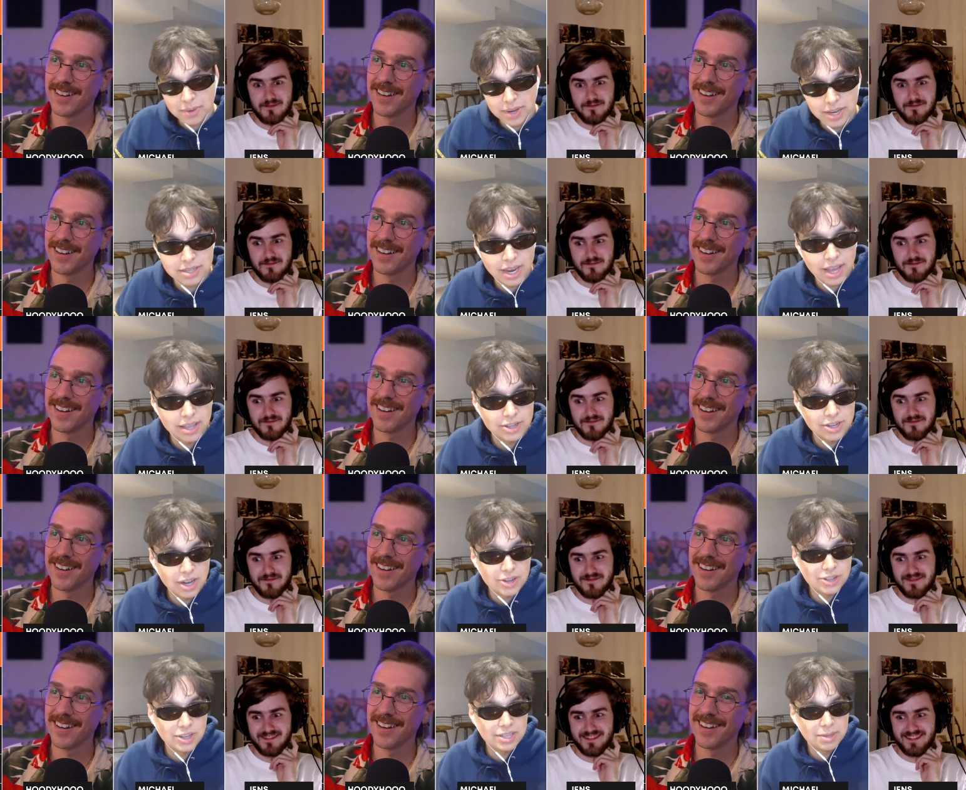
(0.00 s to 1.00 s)
Speaker 1: of me saying that
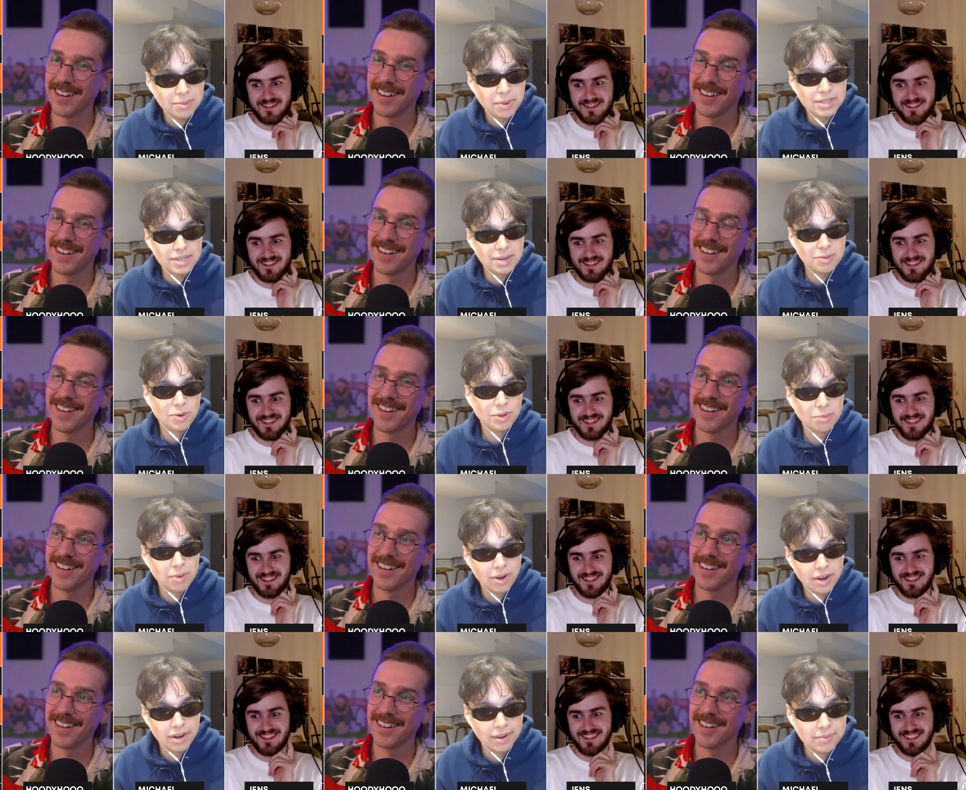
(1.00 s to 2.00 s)
Gen G is the best team in North
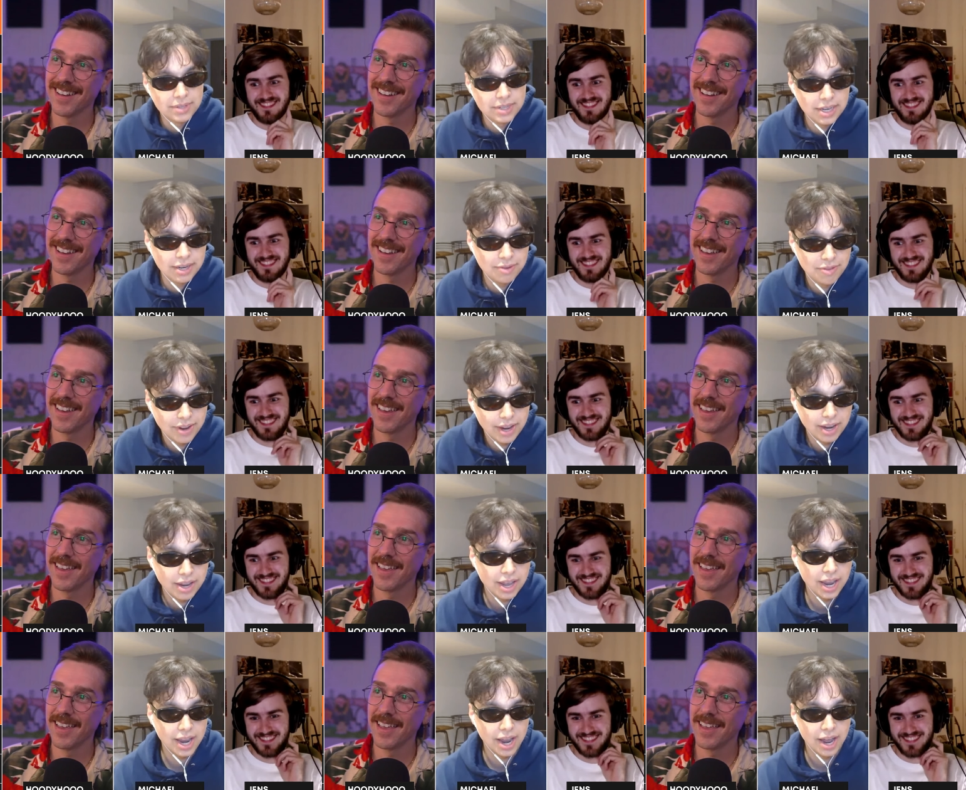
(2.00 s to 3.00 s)
America, deep
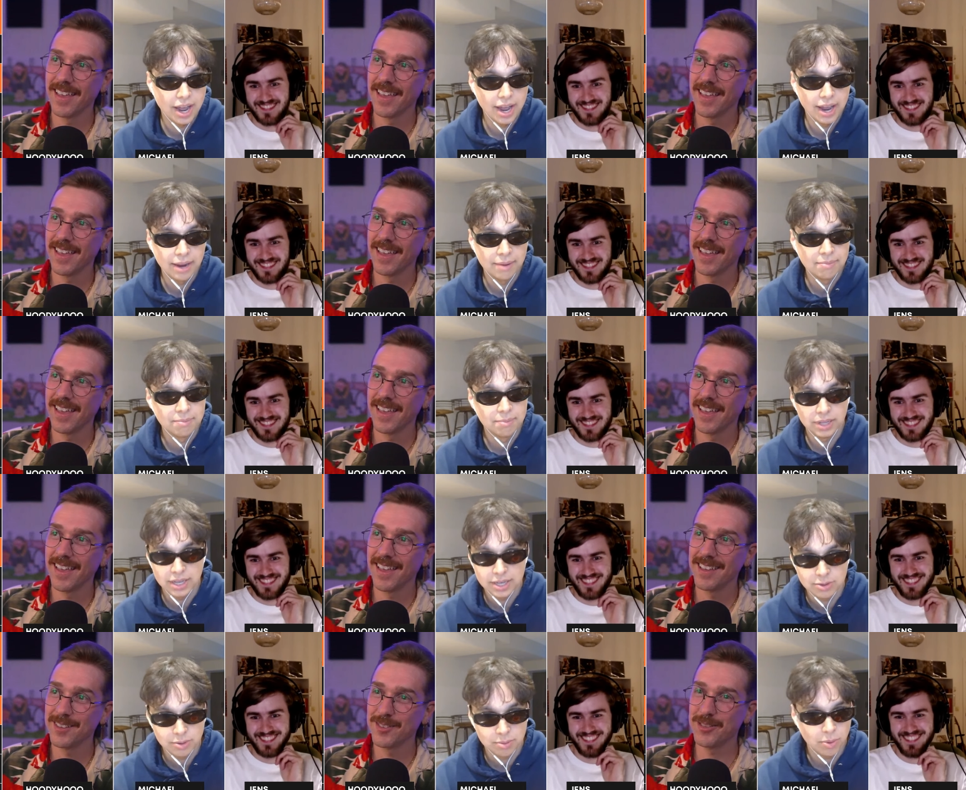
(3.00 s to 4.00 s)
fake AI, please